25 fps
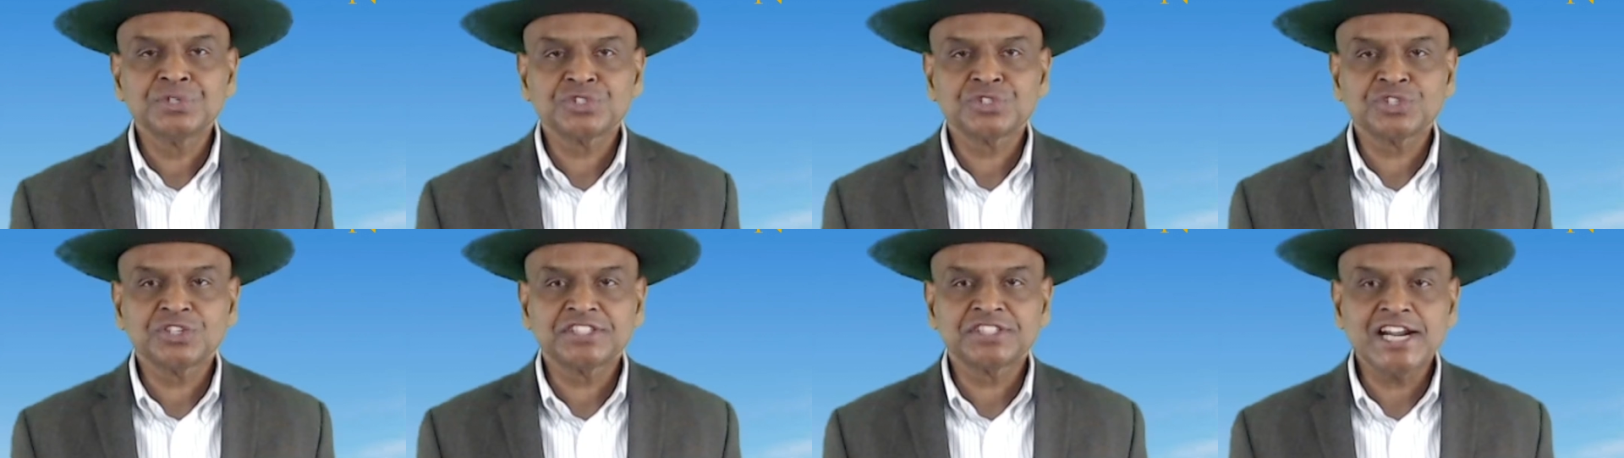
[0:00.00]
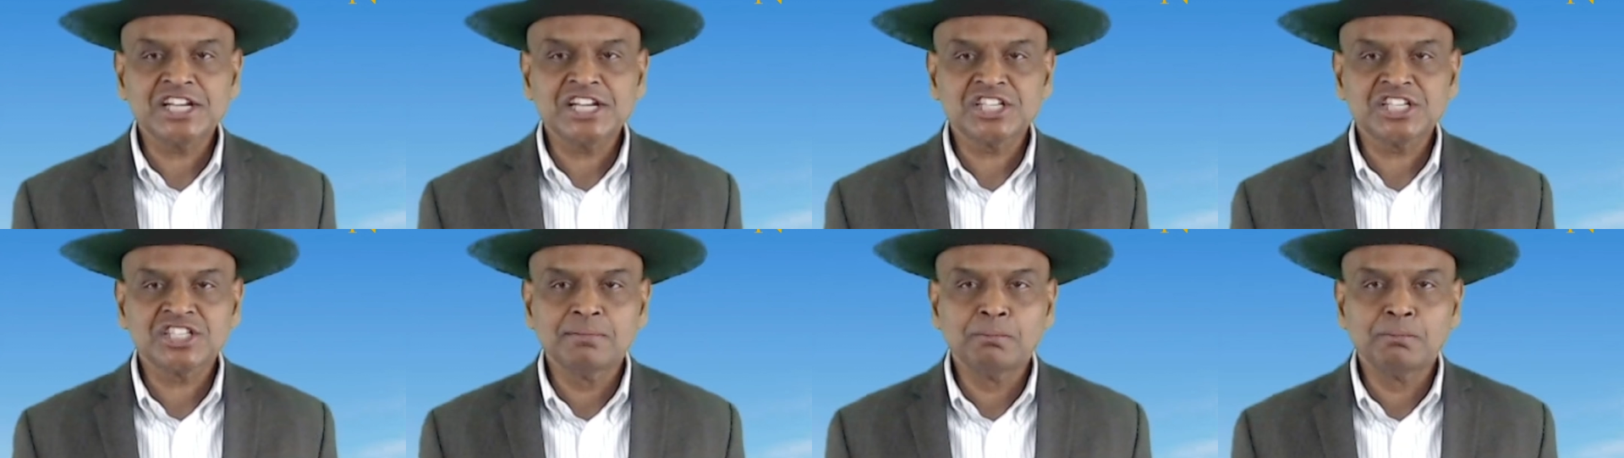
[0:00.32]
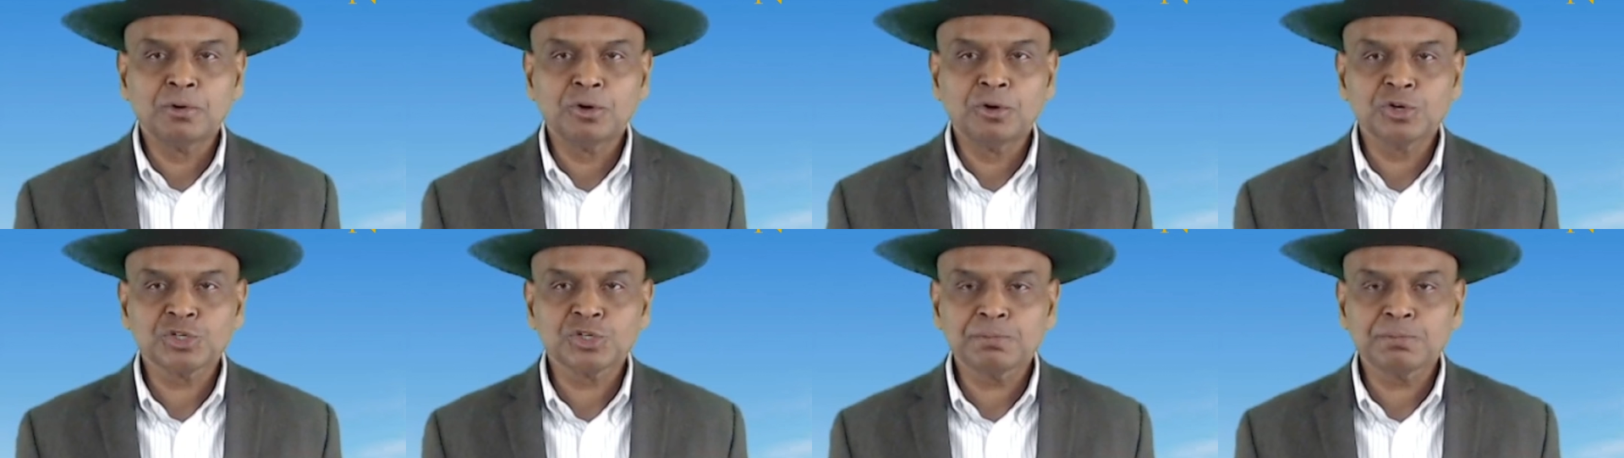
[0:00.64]
So that's the
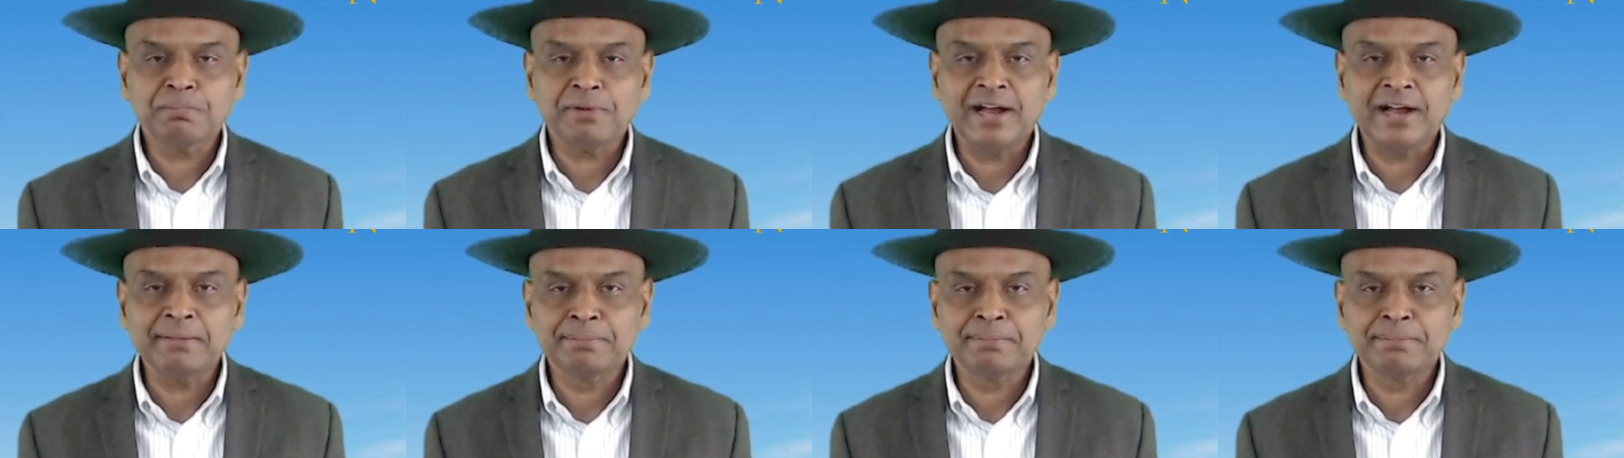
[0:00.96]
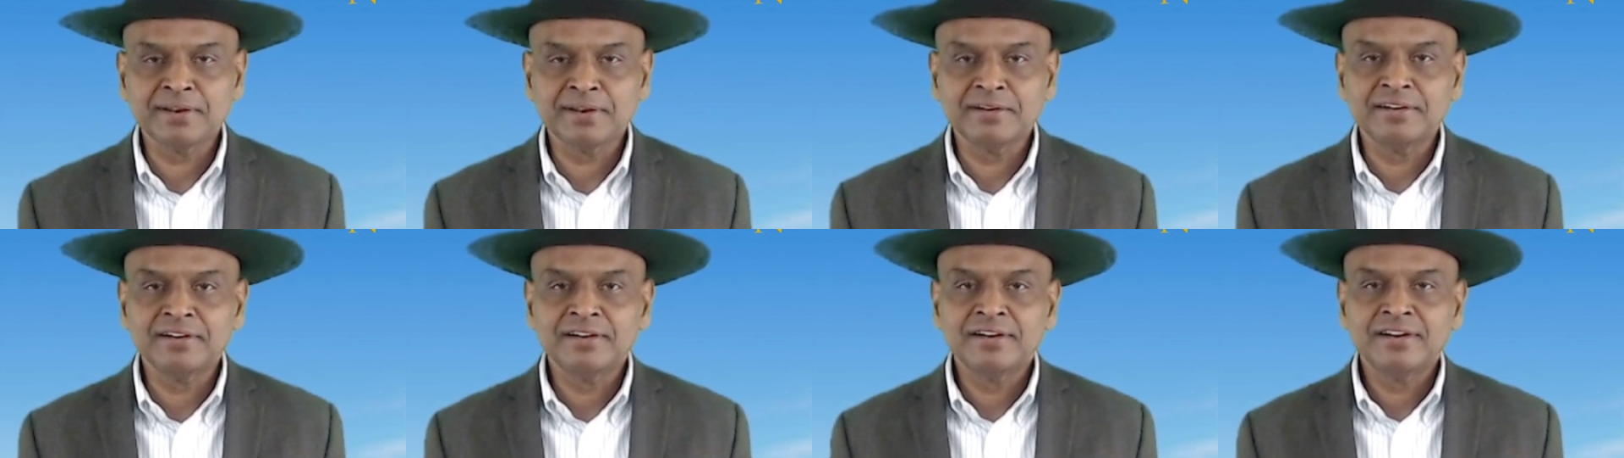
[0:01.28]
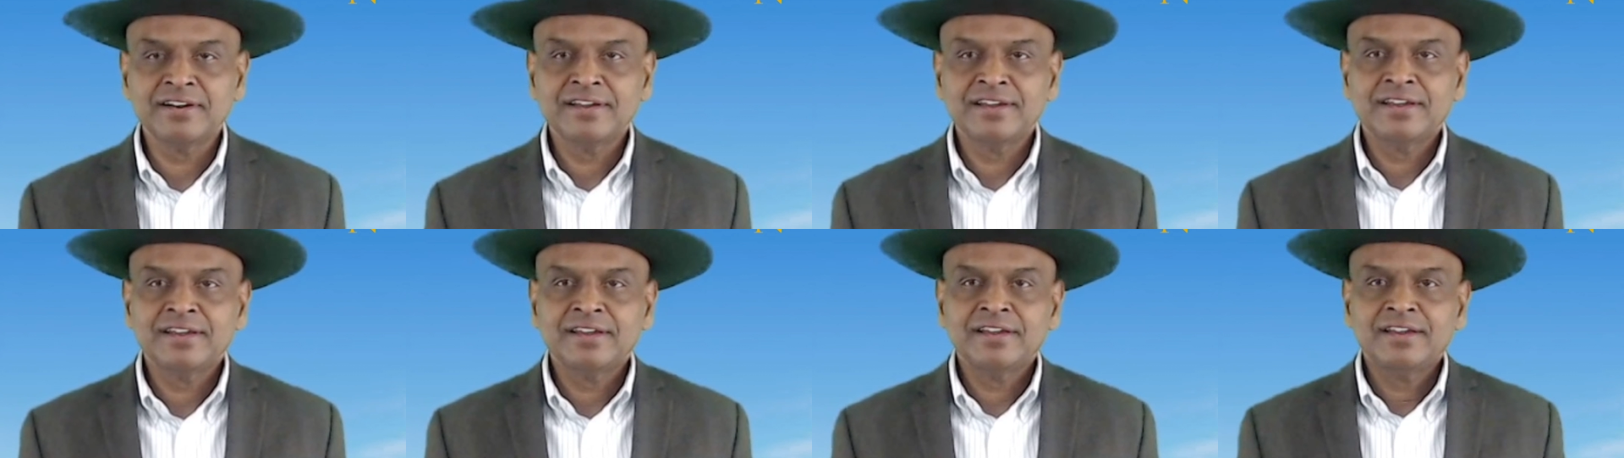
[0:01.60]
most popular
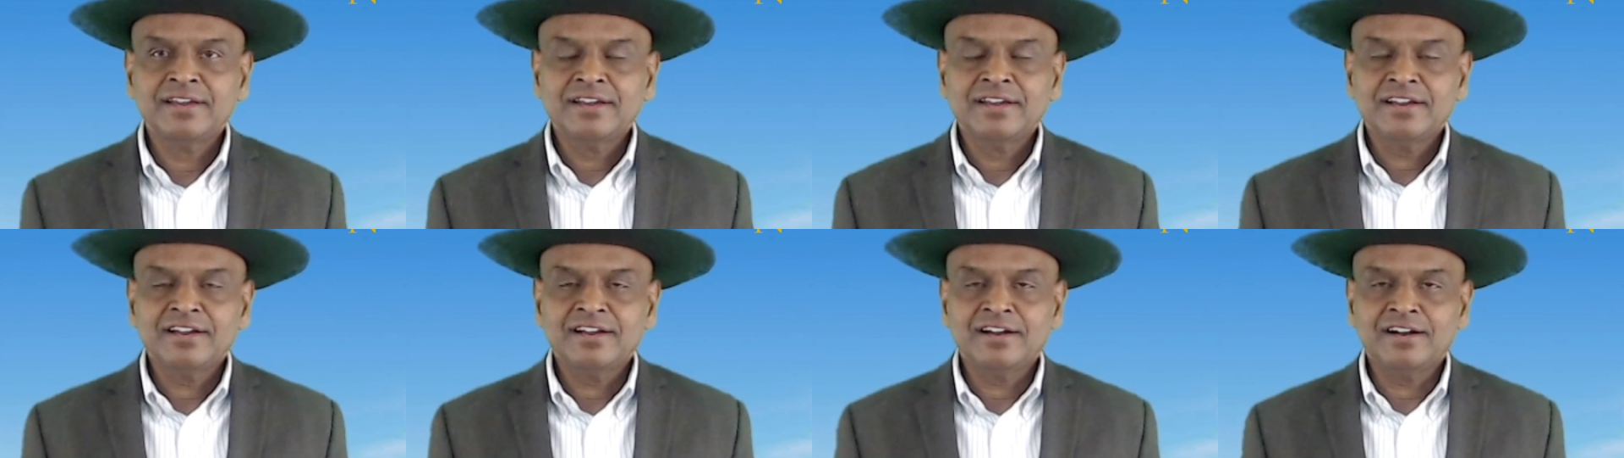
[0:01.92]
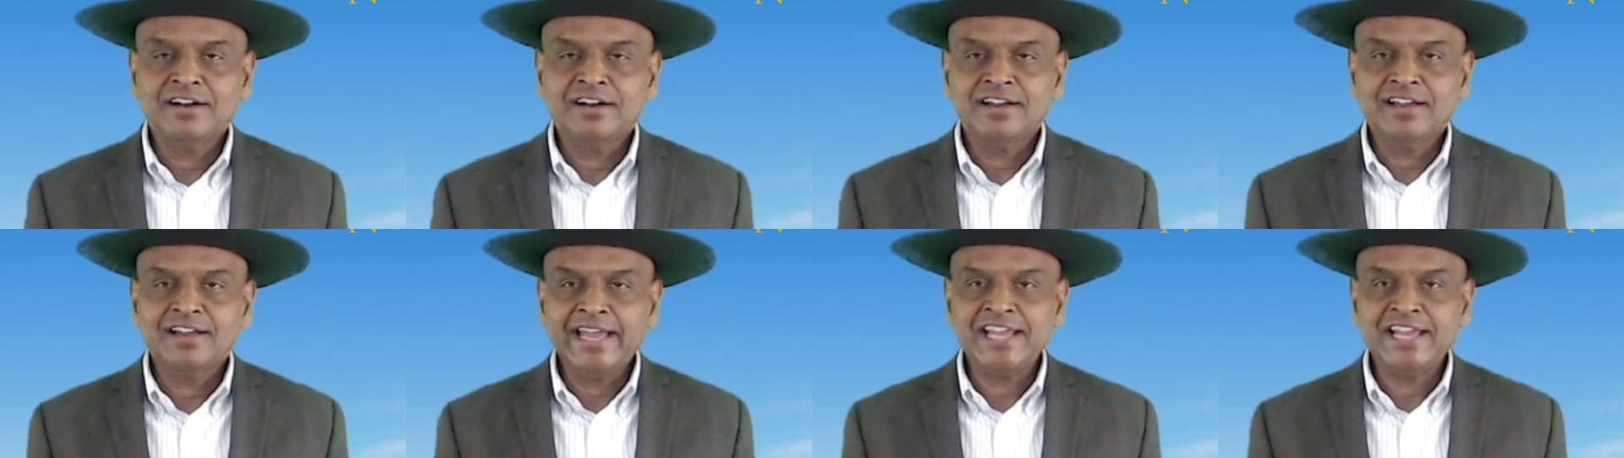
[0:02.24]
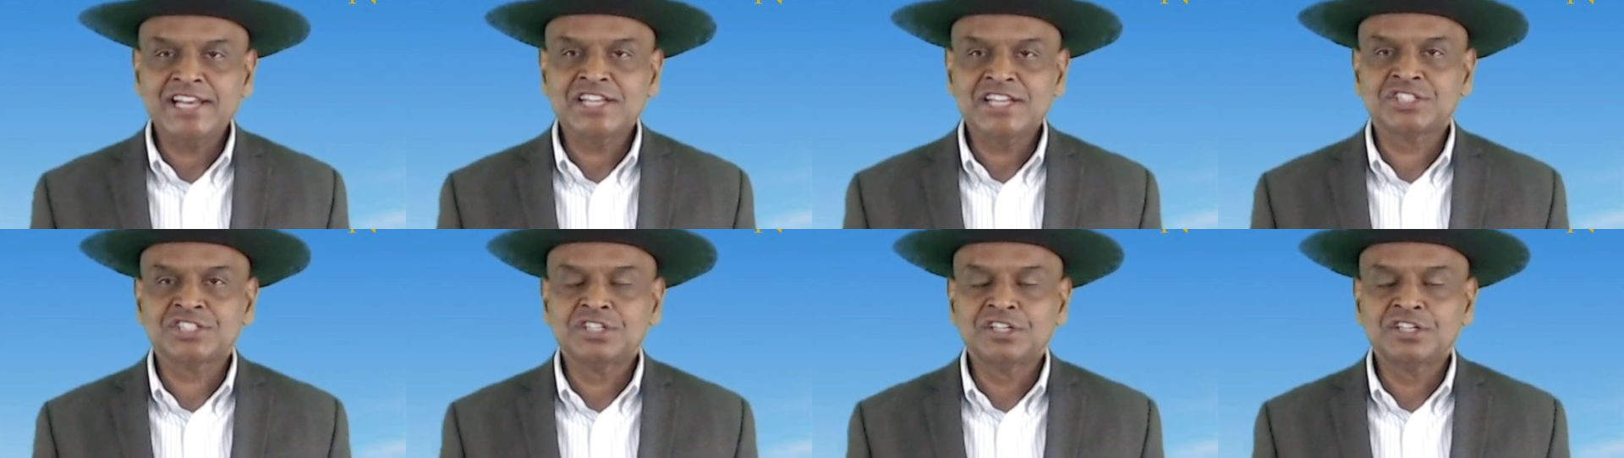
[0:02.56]

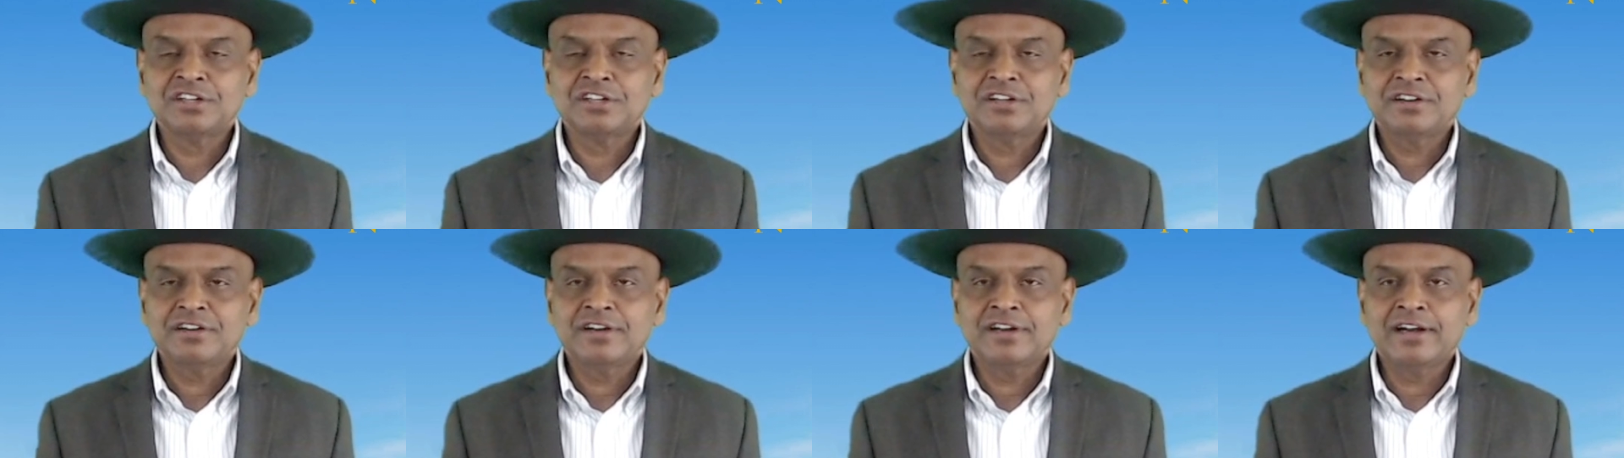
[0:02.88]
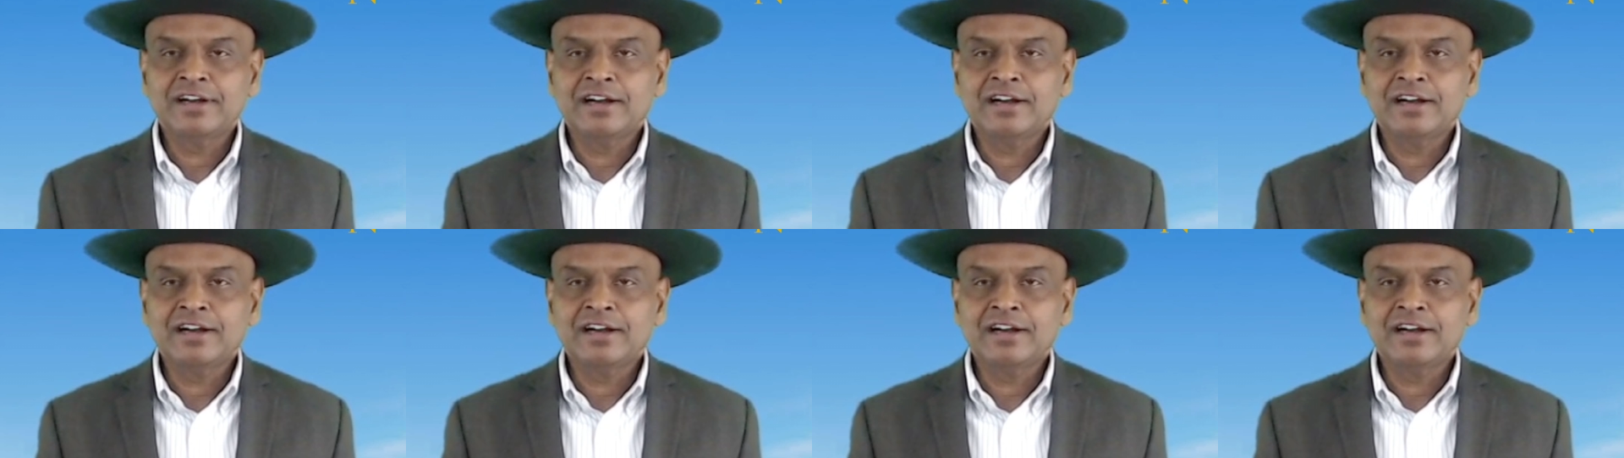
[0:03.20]
answer,